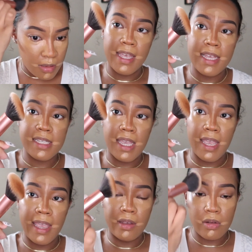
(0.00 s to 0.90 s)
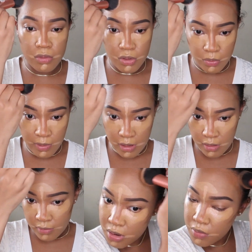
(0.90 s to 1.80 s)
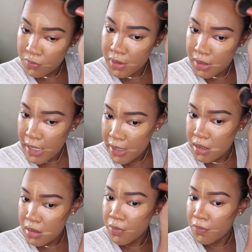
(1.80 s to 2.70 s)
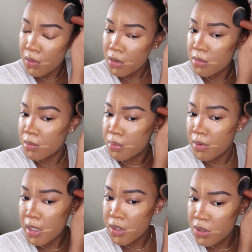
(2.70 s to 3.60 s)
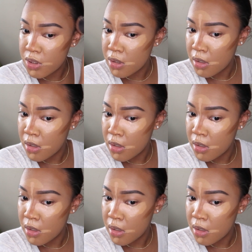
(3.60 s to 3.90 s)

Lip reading: It has an angle to it. Just a really nice, affordable brush.